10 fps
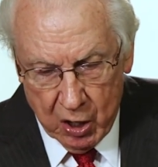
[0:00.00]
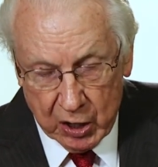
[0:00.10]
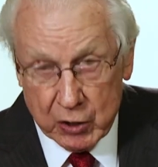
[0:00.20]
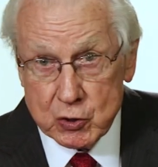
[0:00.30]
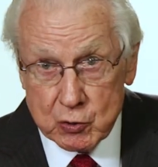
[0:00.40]

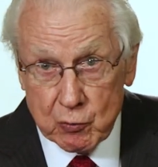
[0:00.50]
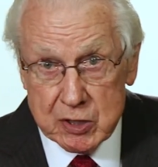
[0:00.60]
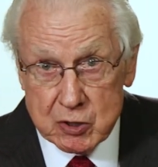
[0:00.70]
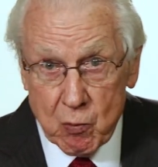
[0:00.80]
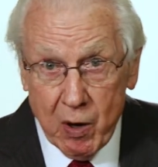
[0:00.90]
Here's the
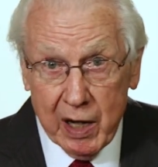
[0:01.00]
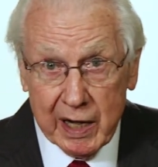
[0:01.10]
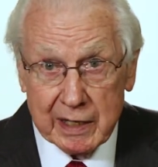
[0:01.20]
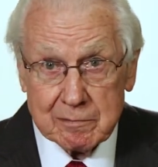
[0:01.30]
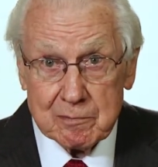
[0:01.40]
reason
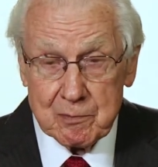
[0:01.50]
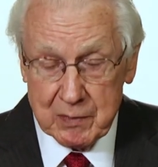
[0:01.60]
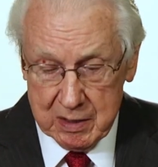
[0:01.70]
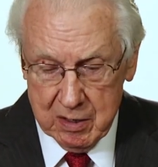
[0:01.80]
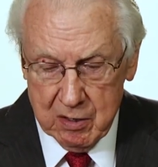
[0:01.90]
why.
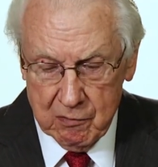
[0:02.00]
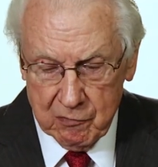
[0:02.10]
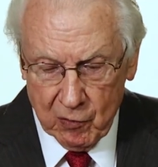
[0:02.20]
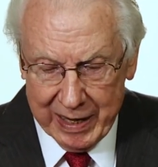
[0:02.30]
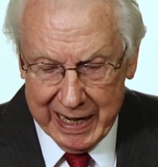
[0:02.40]

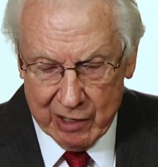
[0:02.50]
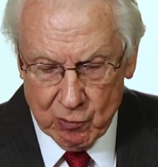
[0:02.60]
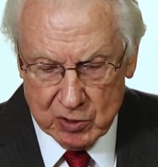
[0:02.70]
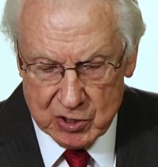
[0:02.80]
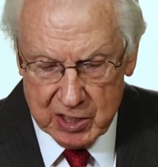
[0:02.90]
For I
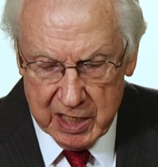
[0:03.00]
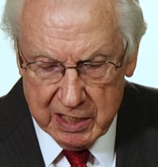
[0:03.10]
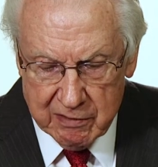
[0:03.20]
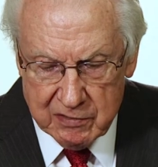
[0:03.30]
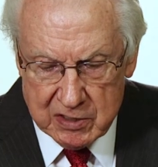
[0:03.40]
was
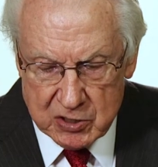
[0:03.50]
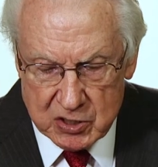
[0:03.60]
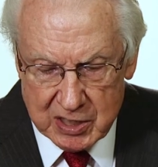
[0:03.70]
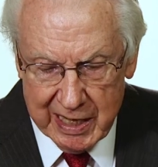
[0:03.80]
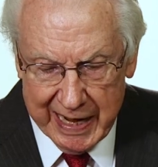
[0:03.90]

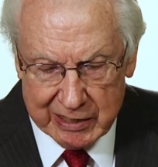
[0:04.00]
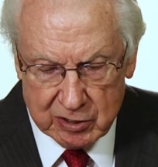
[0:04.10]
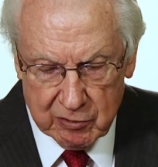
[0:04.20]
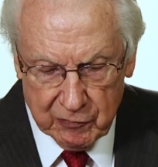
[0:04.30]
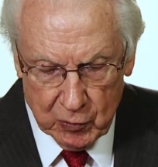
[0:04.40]
envious at
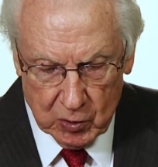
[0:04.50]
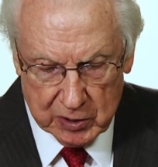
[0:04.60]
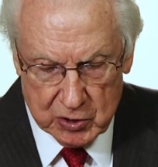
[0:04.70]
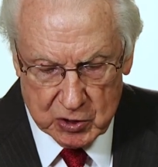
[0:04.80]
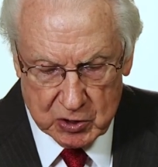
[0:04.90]
the
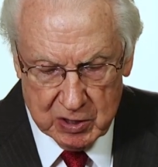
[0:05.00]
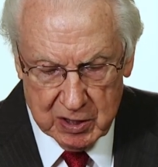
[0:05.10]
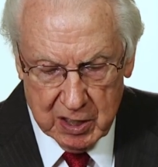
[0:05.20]
foolish